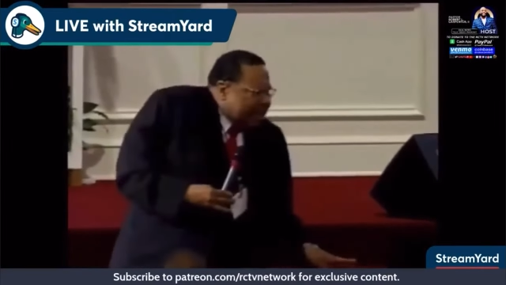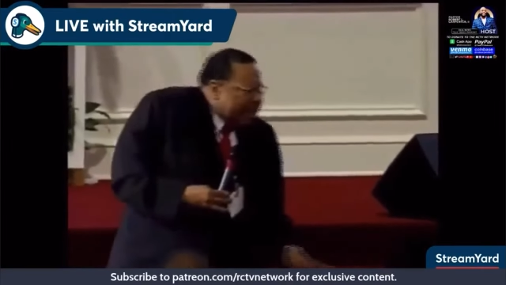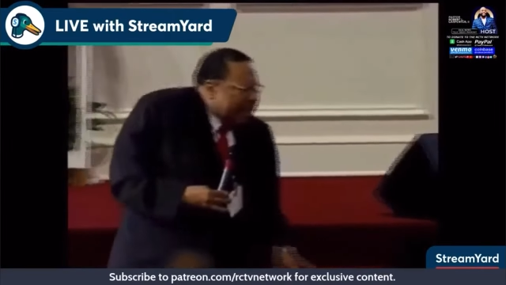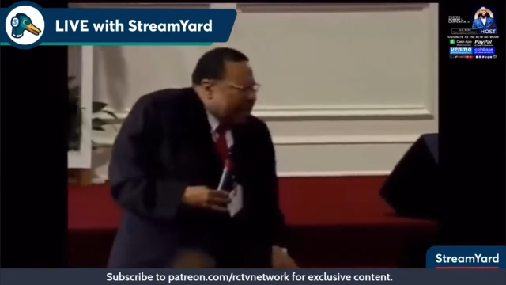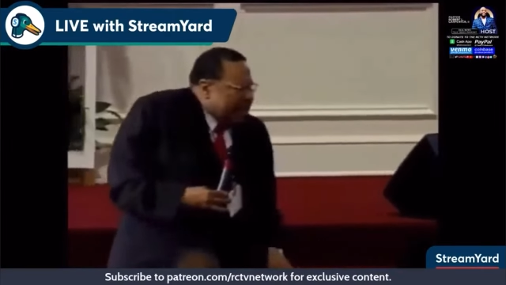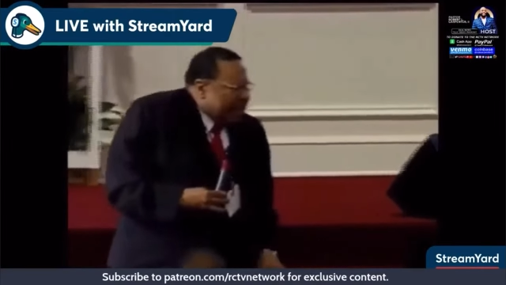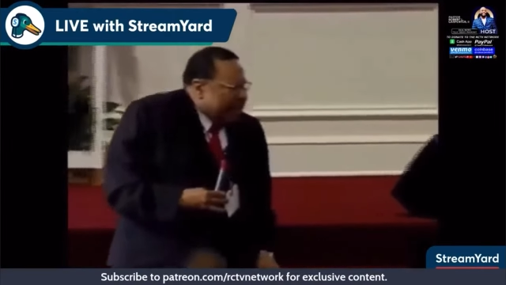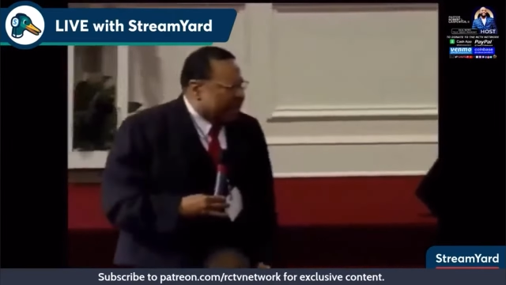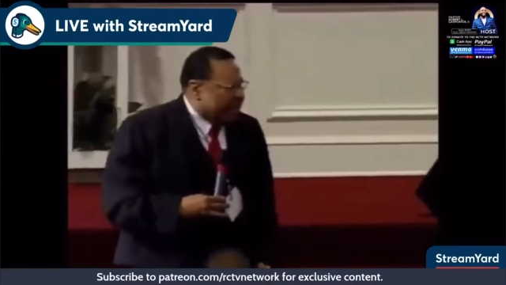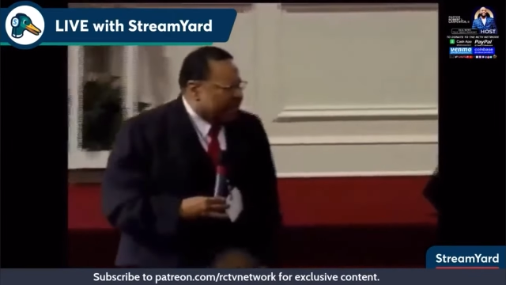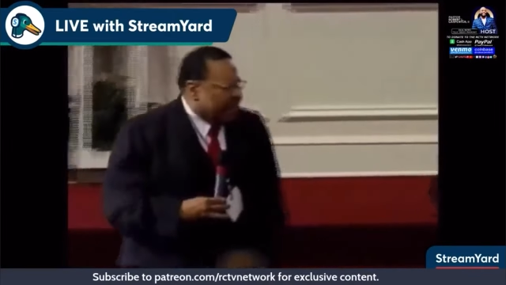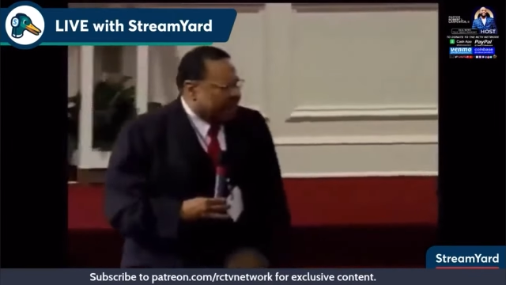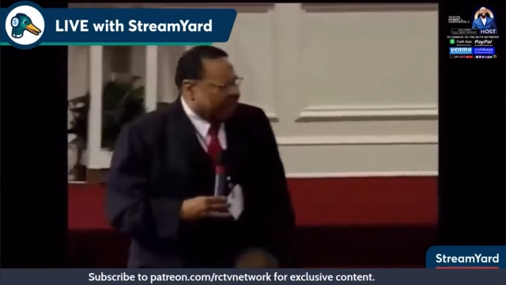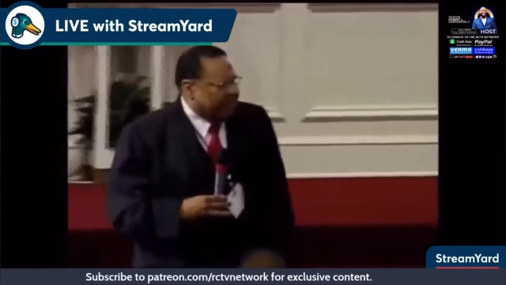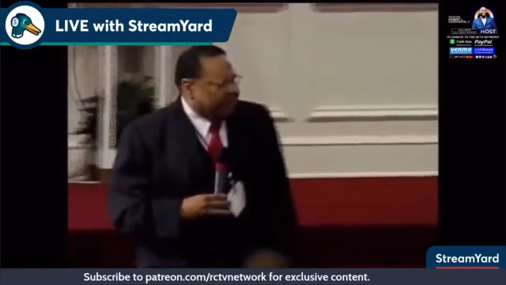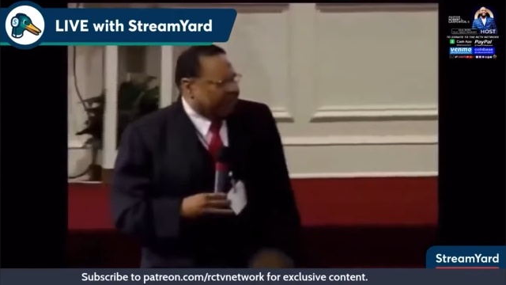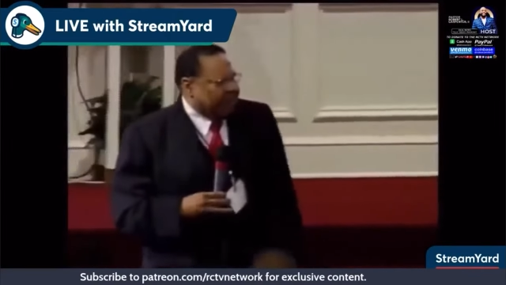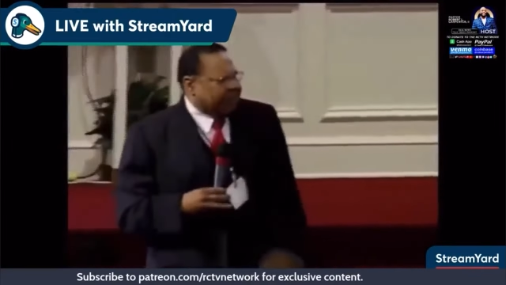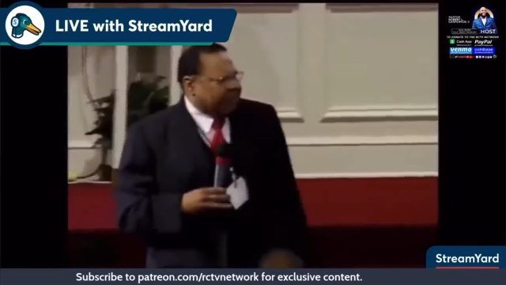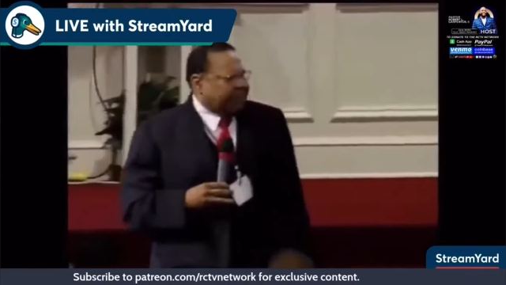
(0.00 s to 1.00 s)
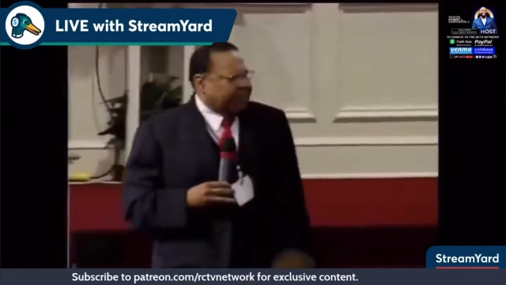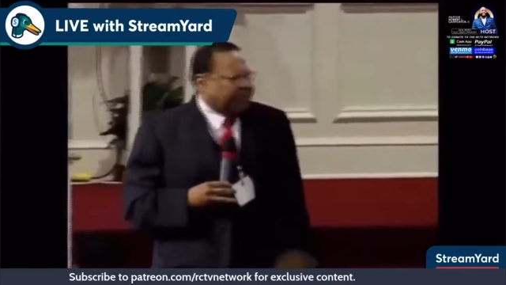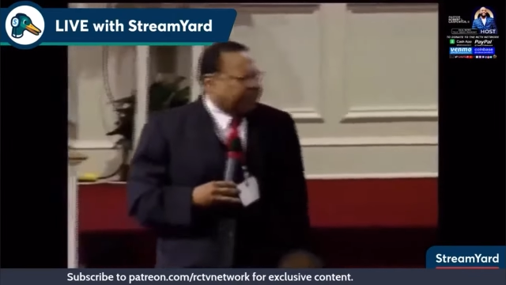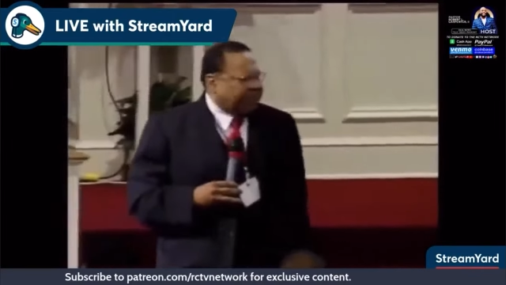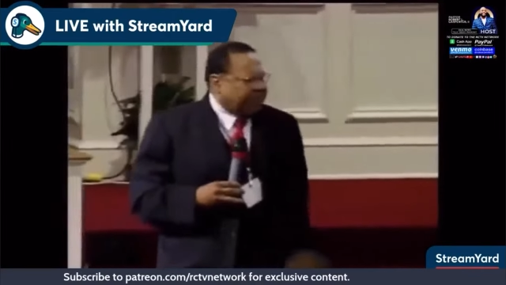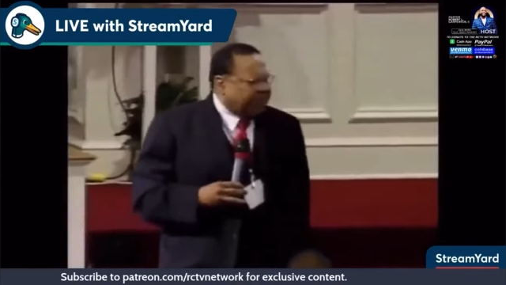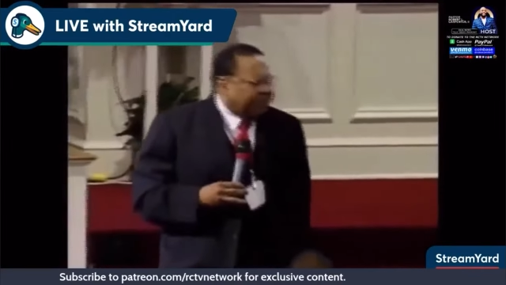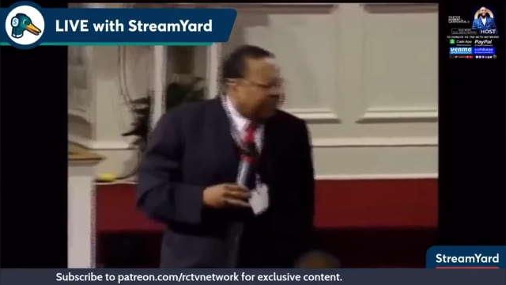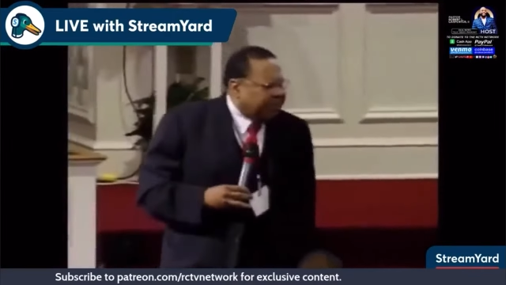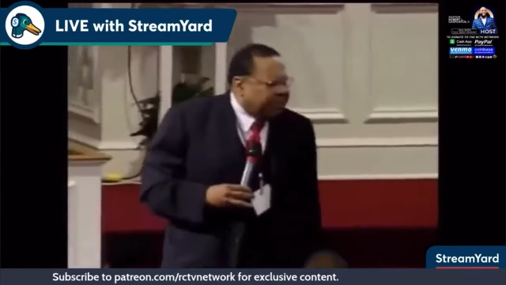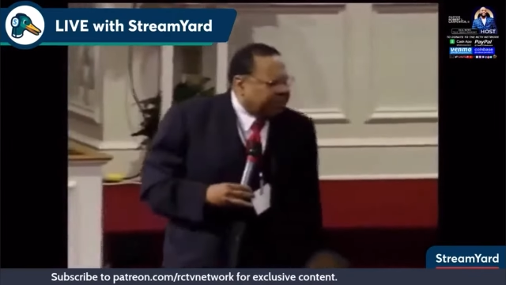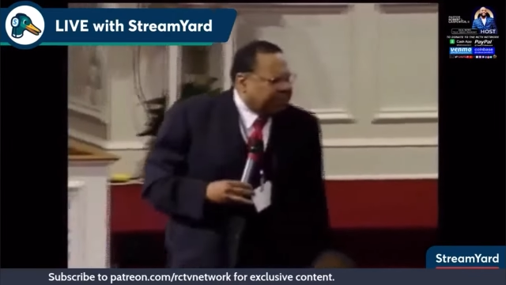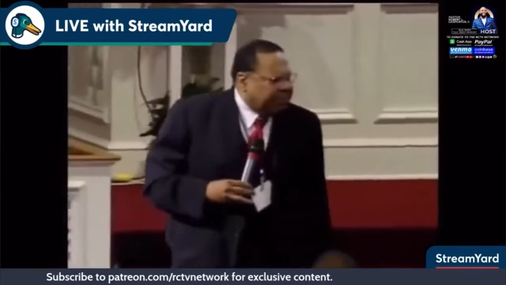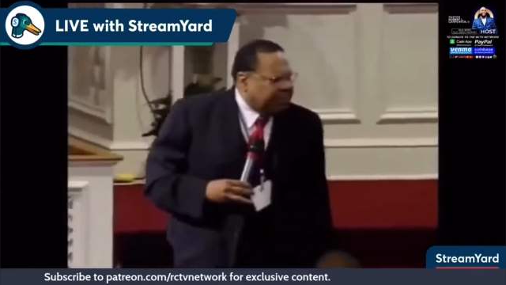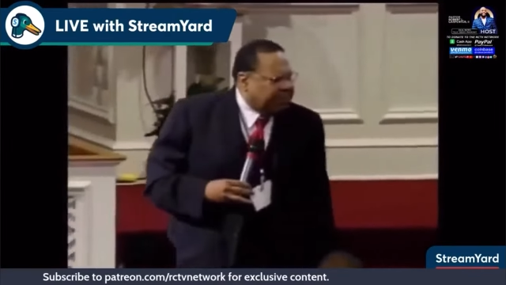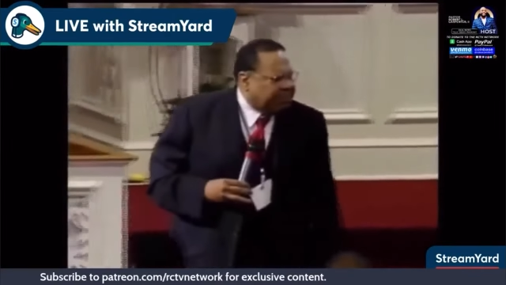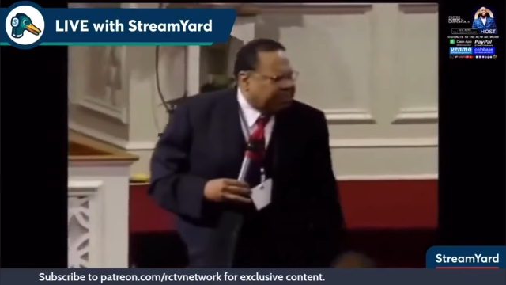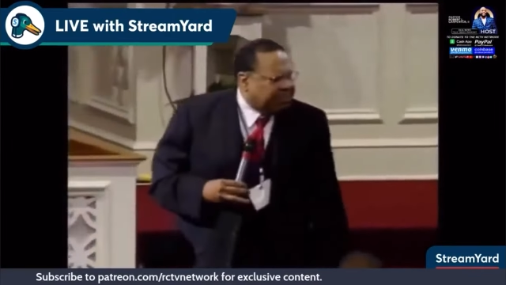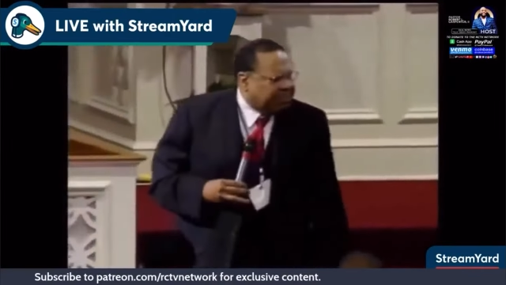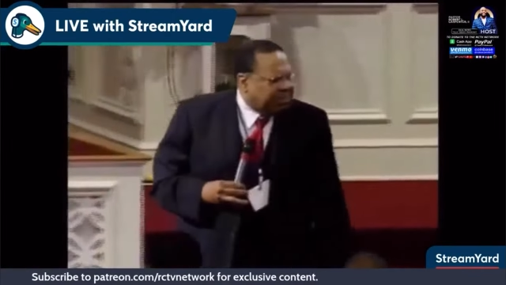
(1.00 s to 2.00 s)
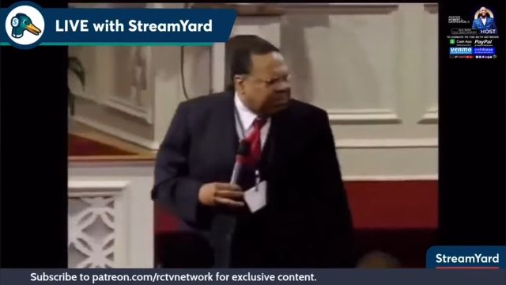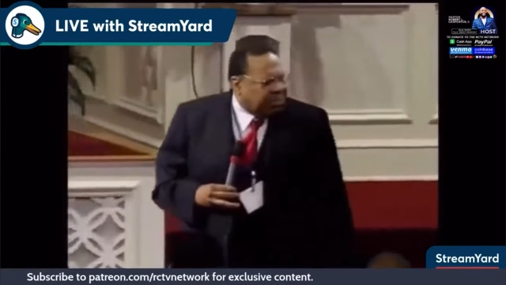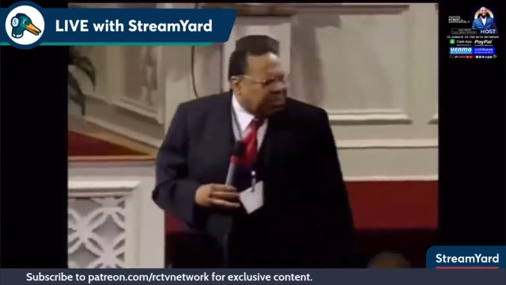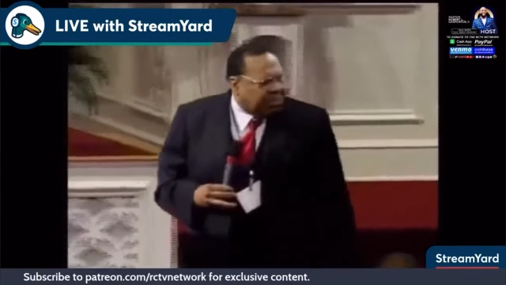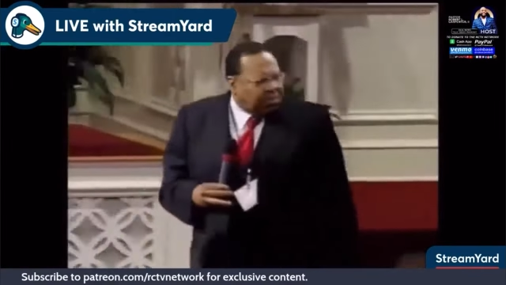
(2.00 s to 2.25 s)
Nobody speaks.